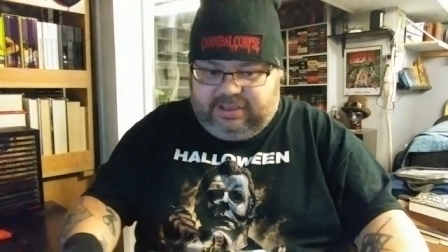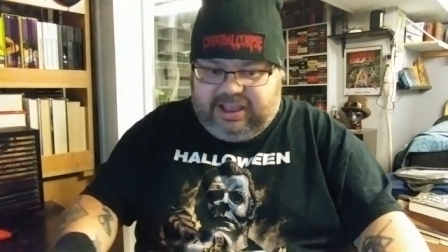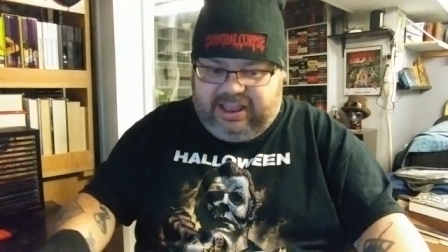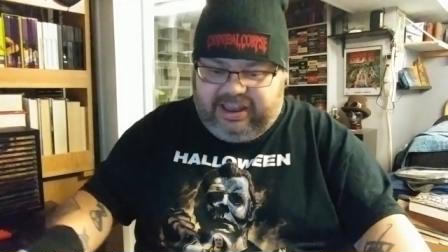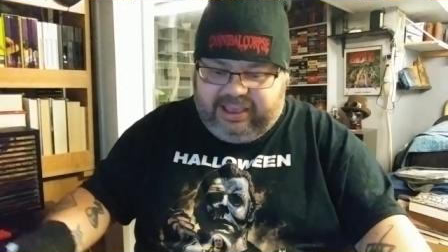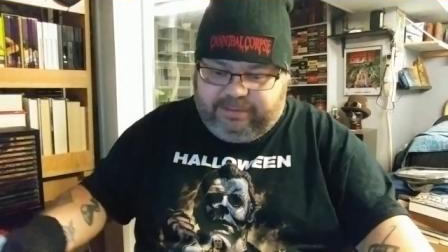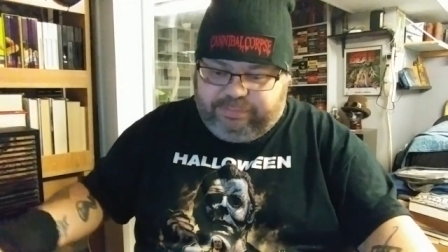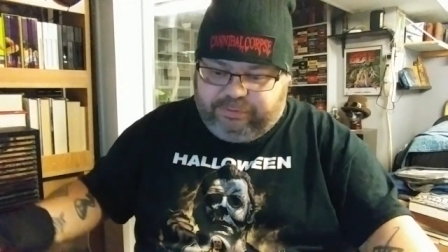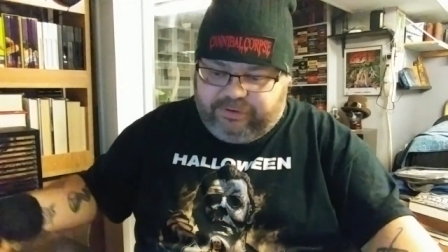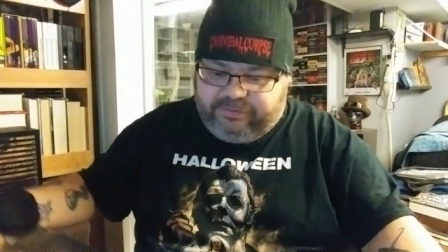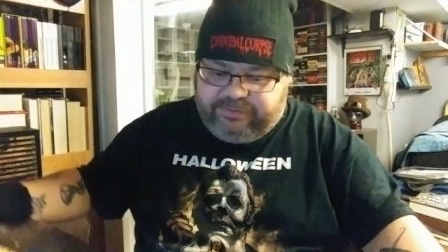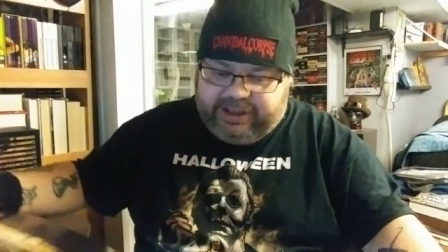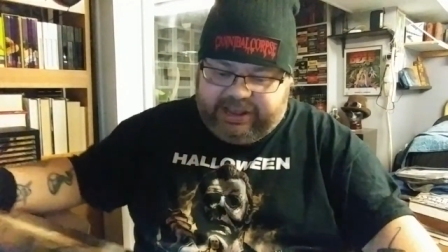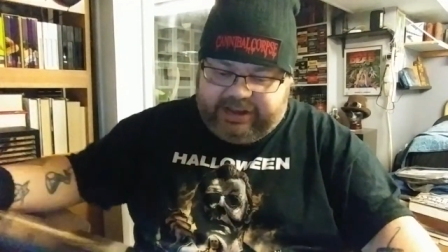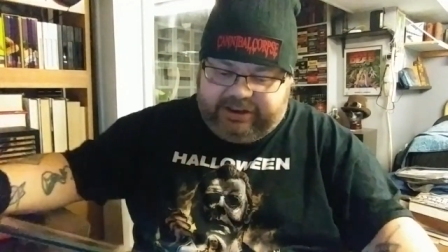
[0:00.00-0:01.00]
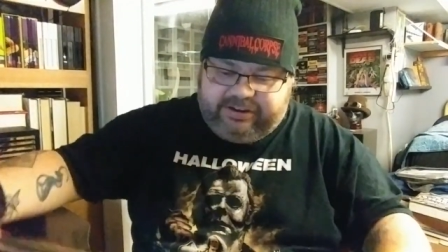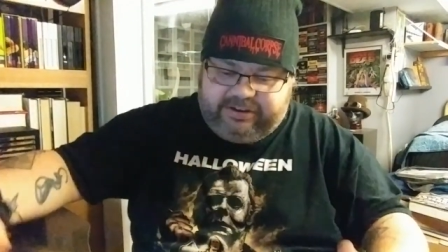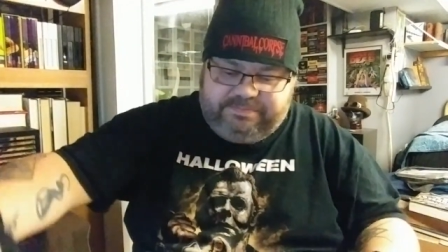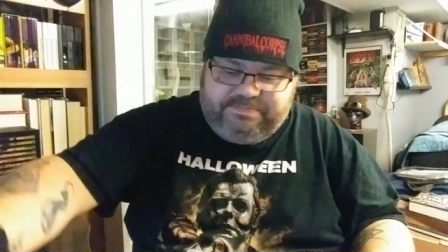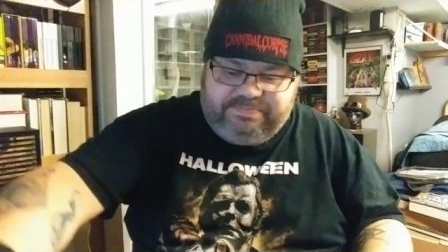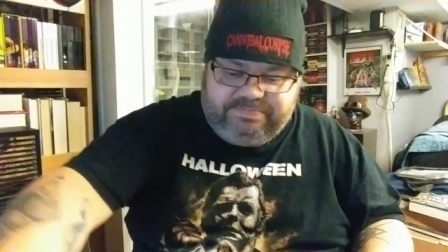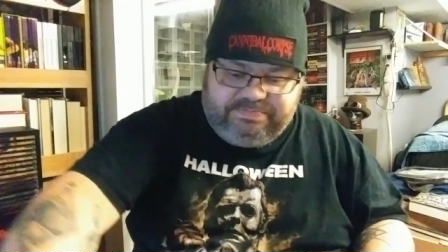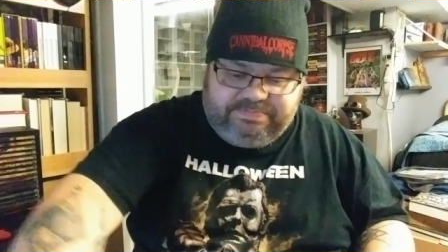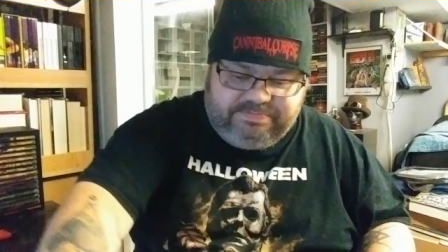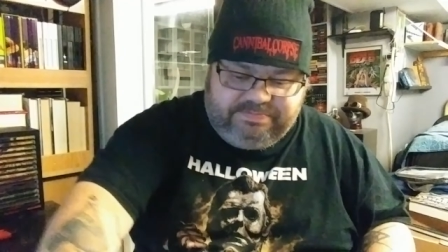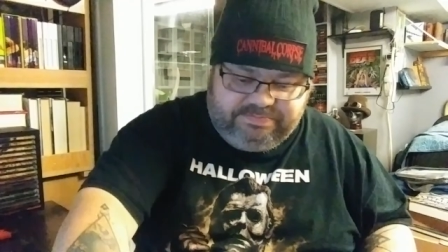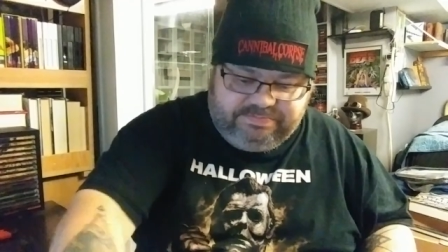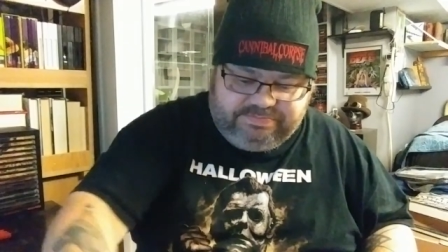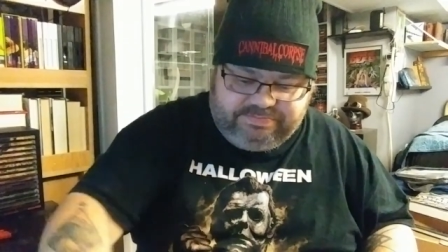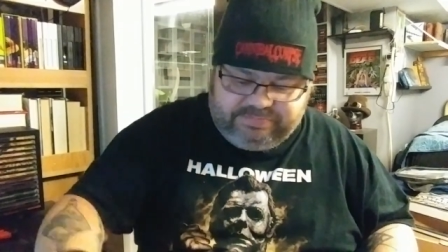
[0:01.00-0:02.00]
I like Profanatica.
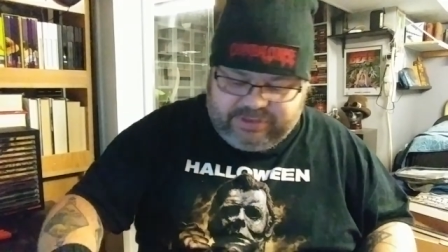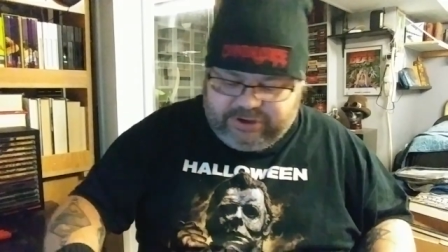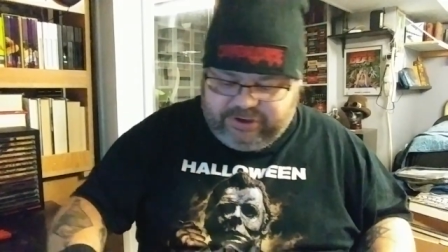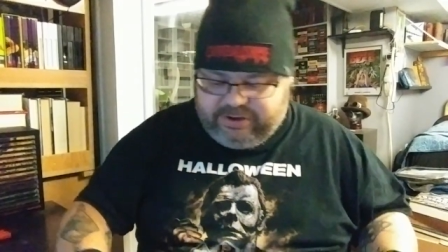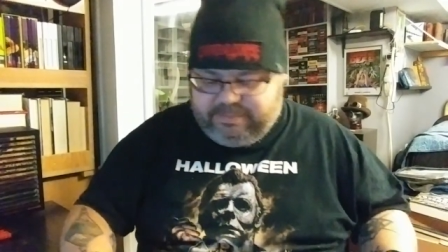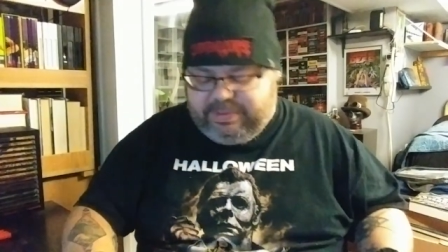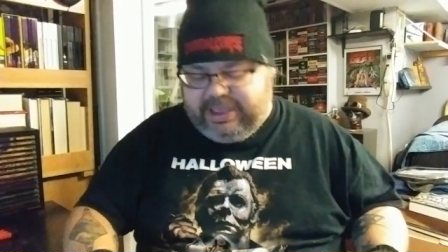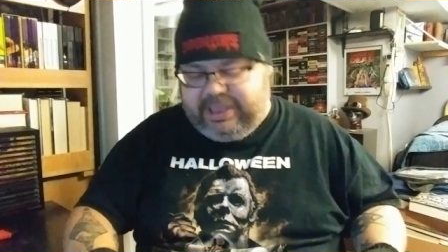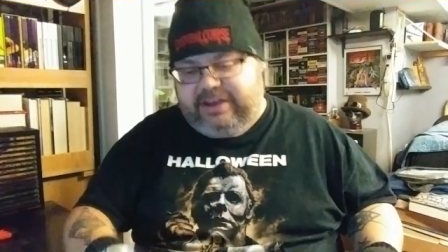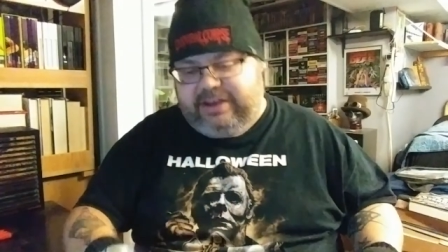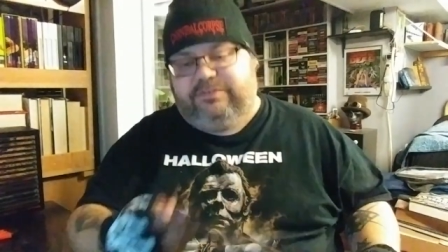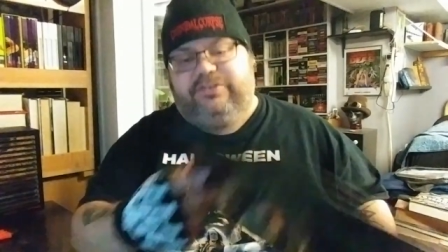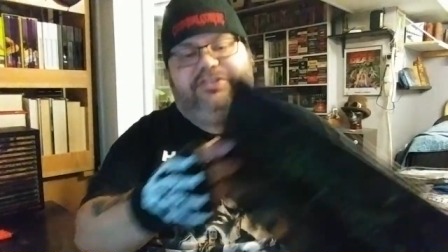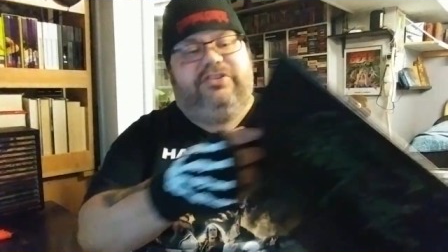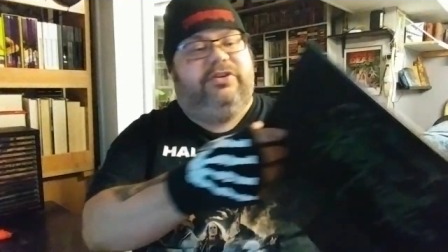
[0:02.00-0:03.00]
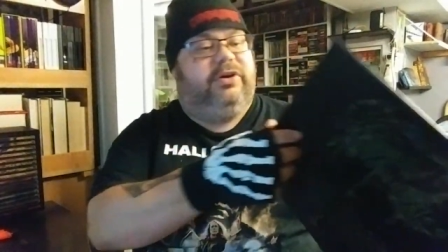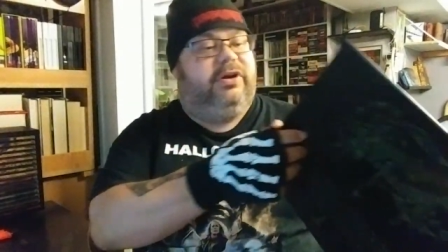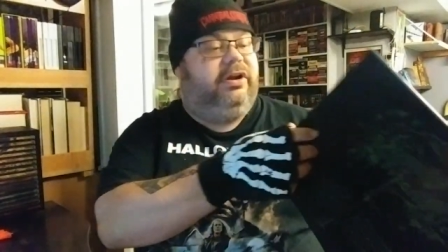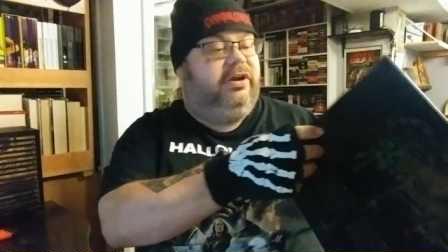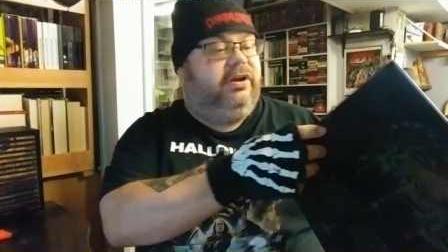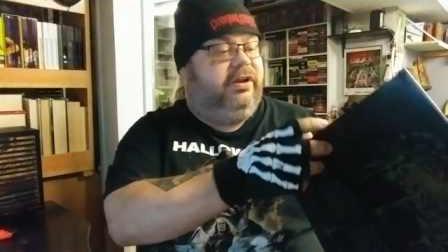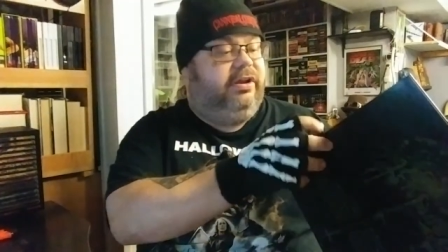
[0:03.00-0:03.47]
My good band, for sure.